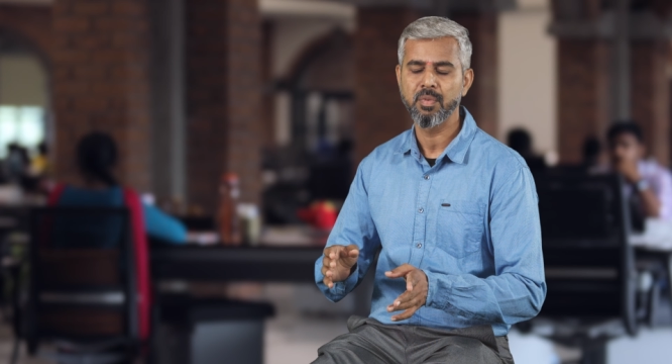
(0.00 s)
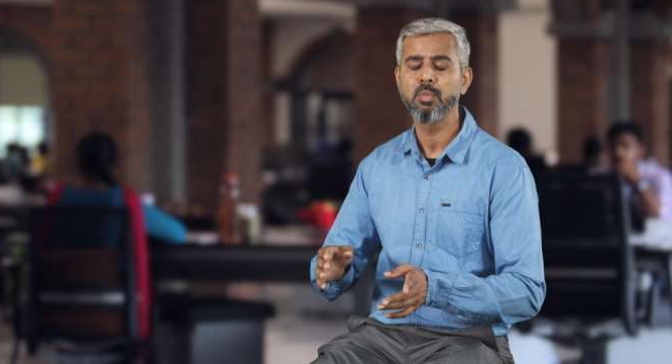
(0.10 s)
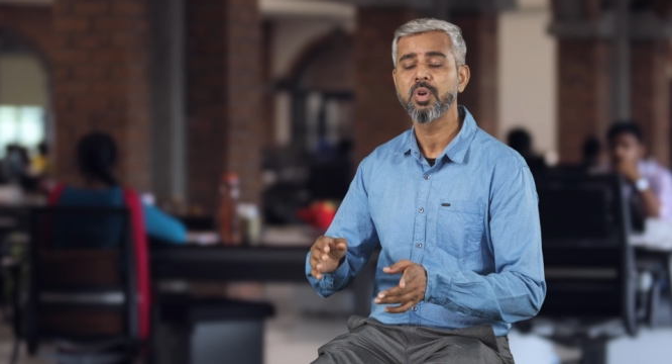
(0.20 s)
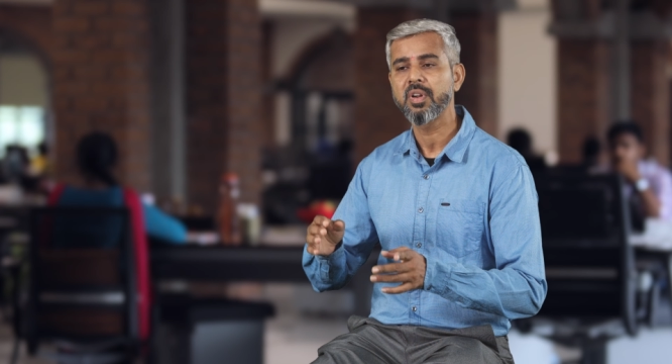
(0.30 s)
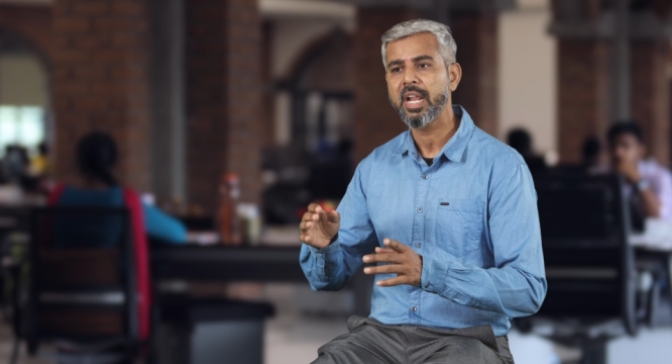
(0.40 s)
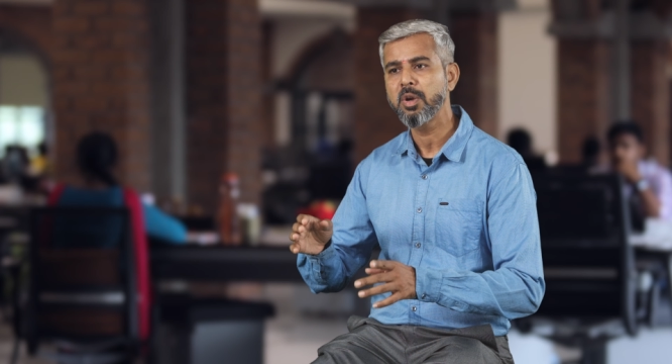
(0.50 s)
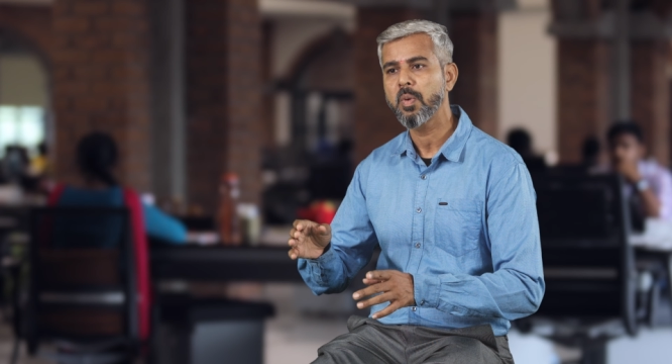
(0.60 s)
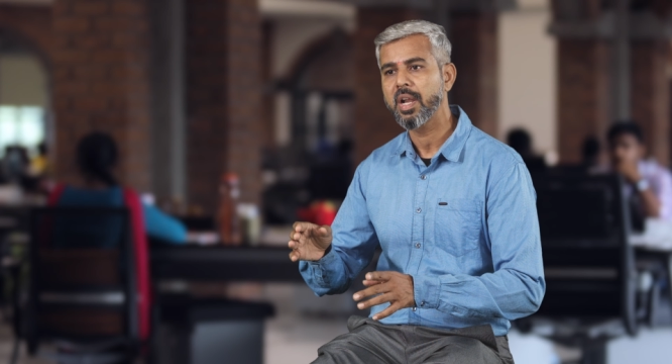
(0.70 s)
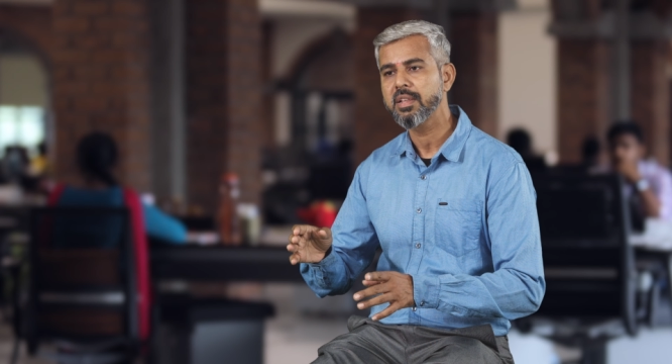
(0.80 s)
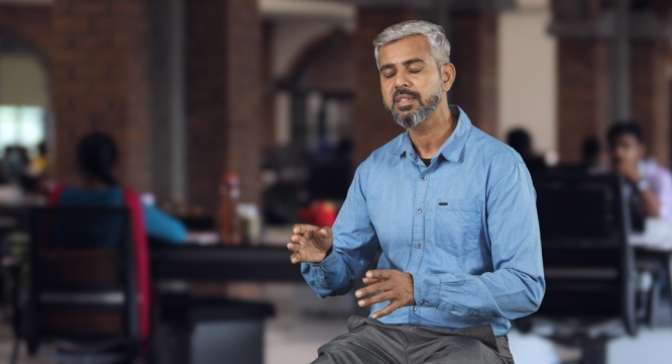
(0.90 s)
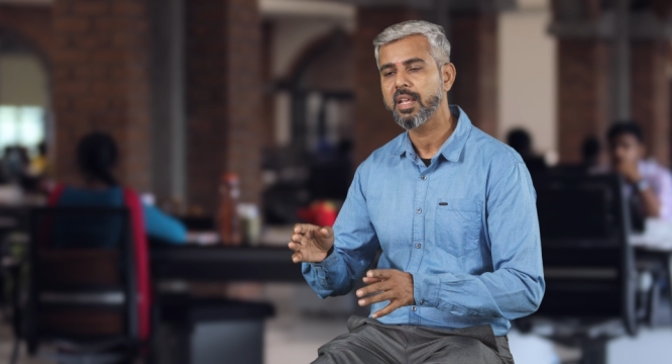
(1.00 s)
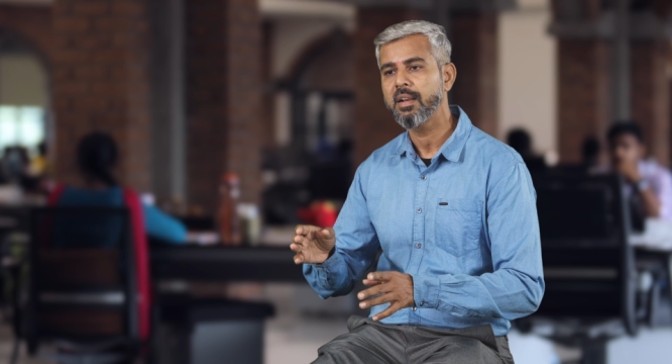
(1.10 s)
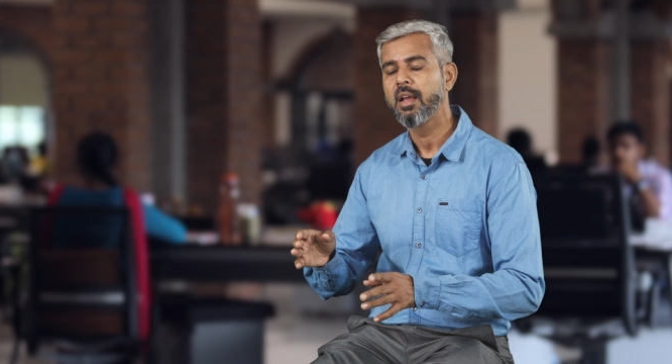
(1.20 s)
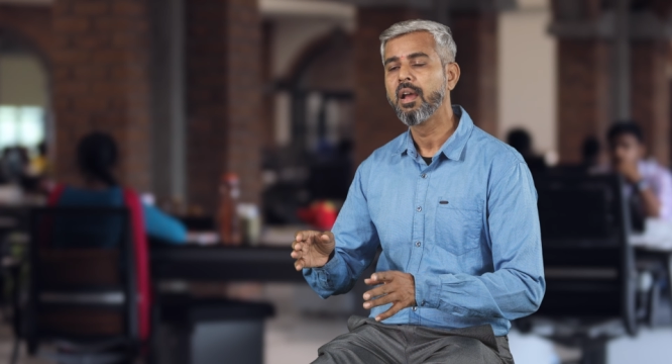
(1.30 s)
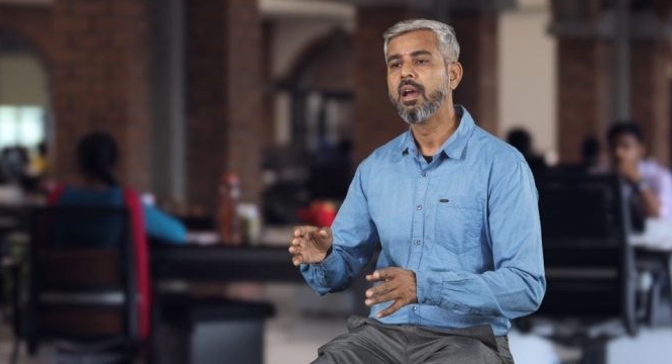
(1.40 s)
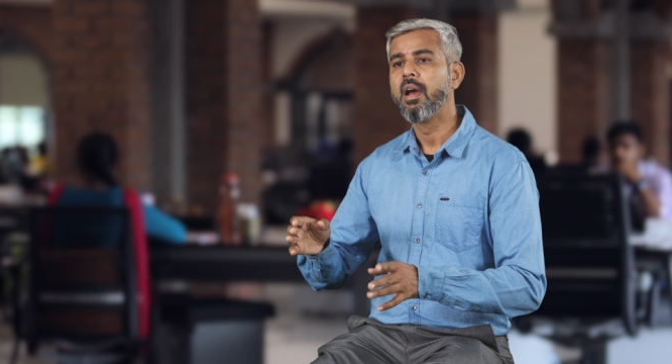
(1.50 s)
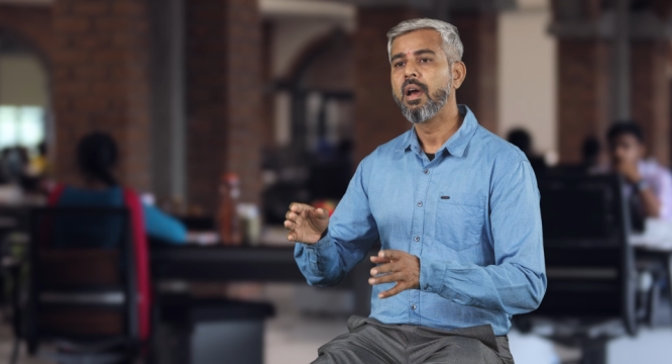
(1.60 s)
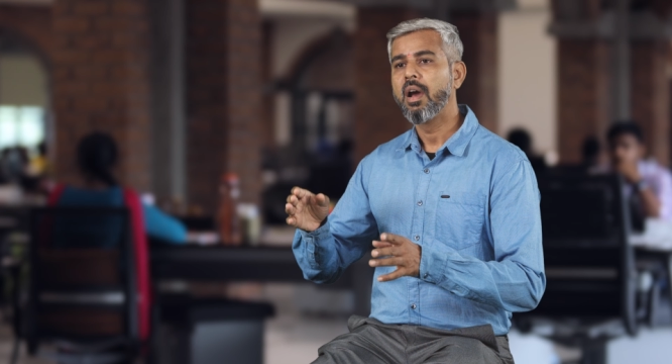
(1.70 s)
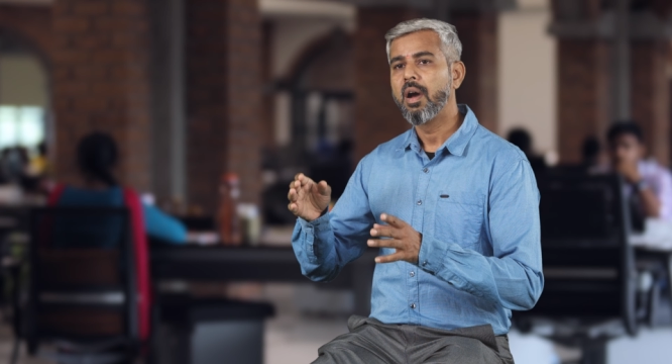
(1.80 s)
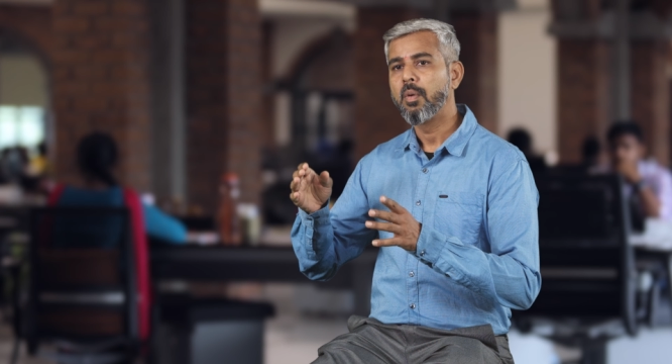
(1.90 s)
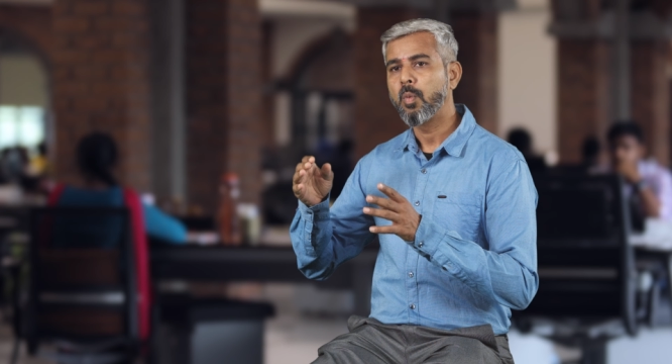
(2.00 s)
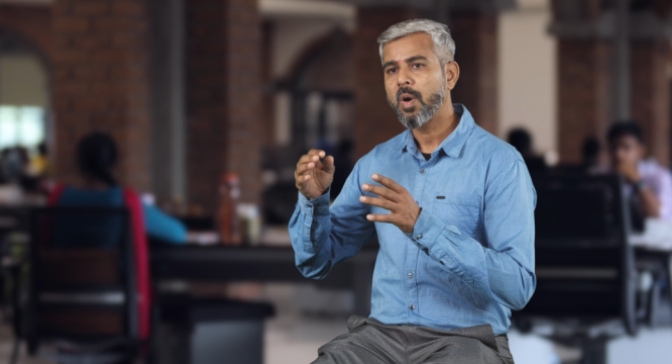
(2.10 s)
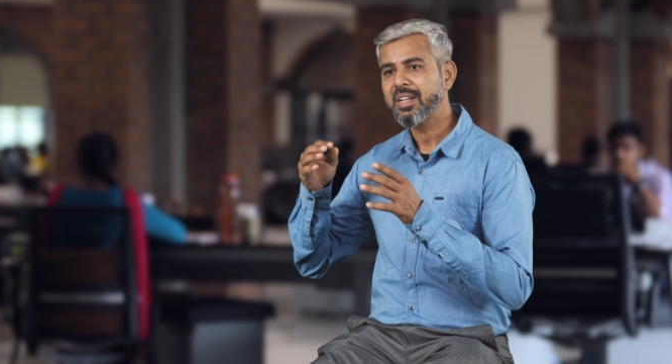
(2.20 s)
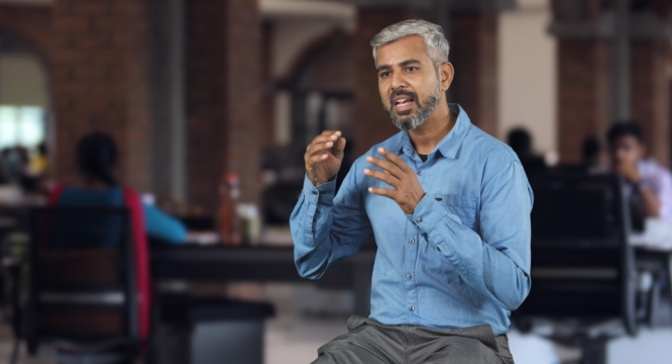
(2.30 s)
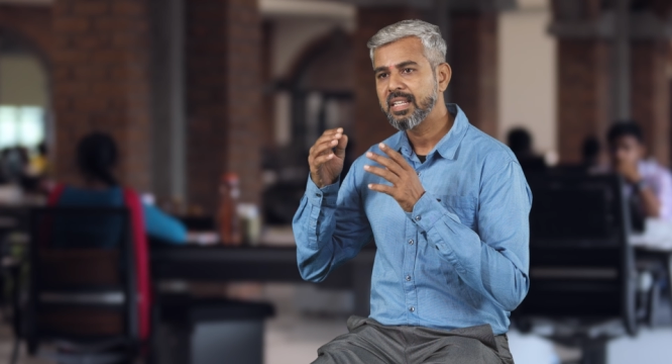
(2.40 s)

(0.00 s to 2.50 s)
We would try to understand what